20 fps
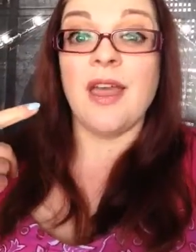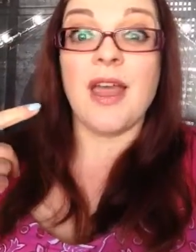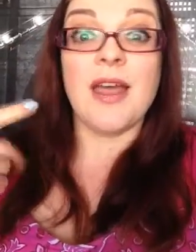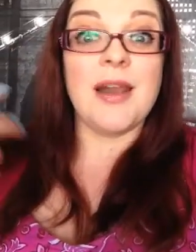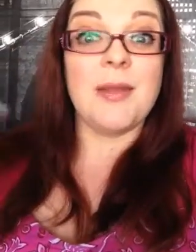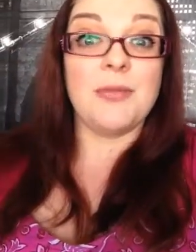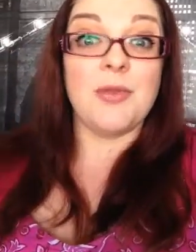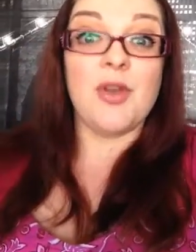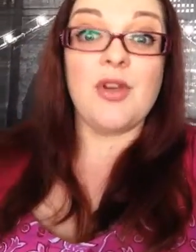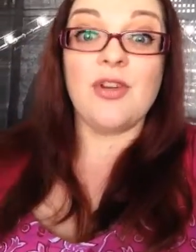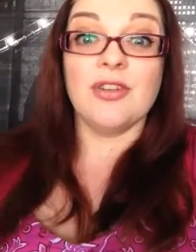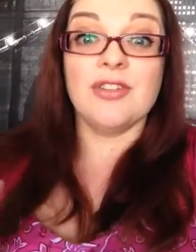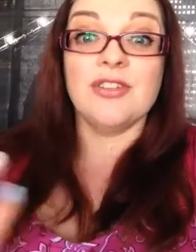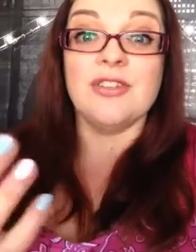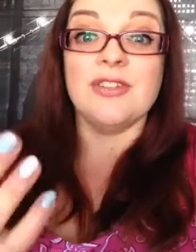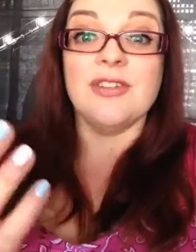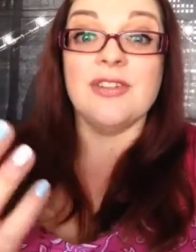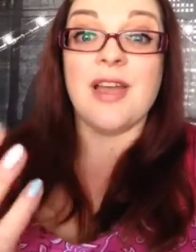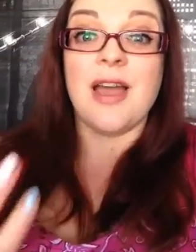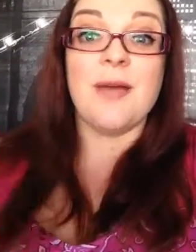And I'm
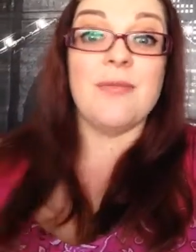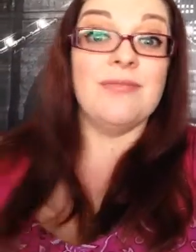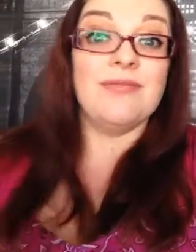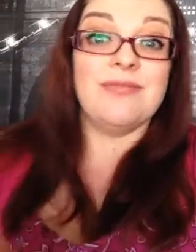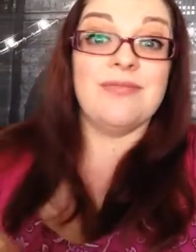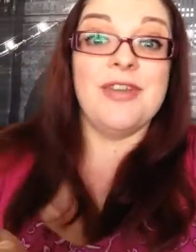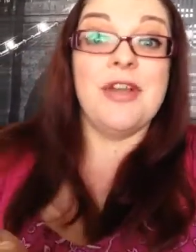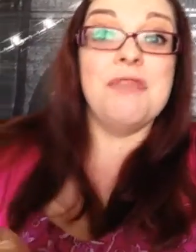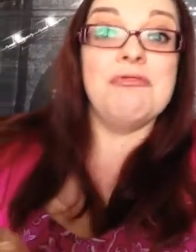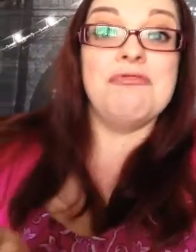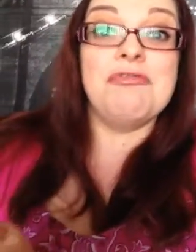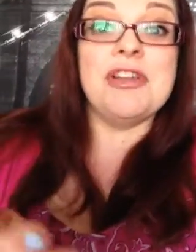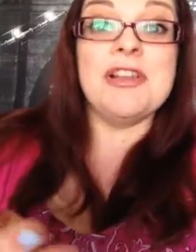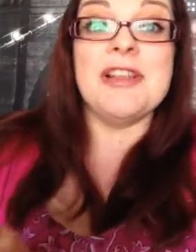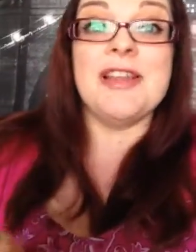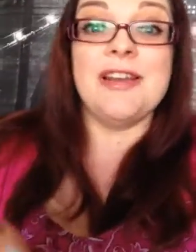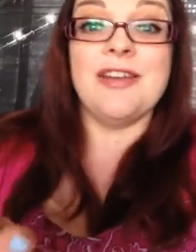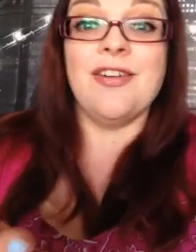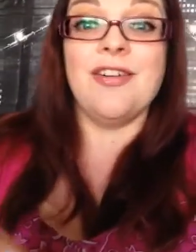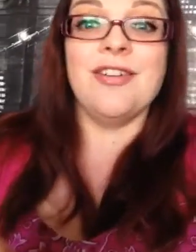not. I'm
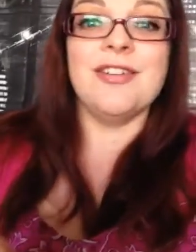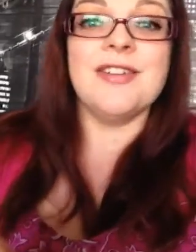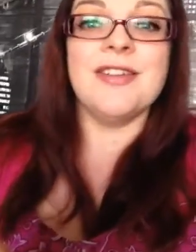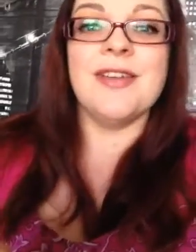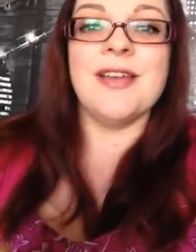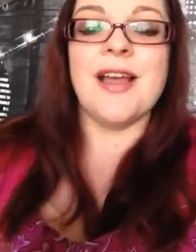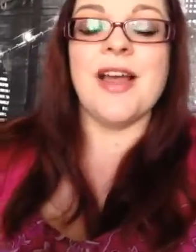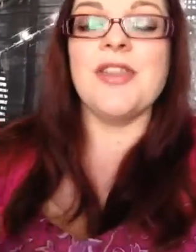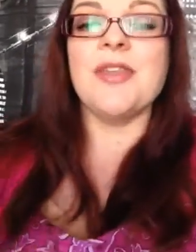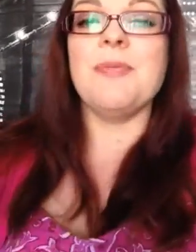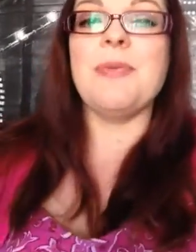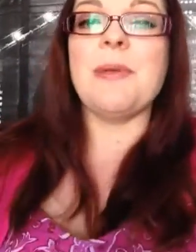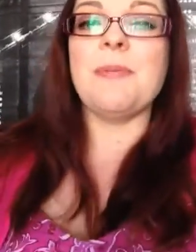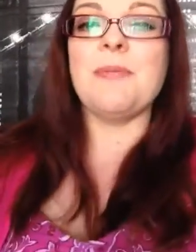really not. Other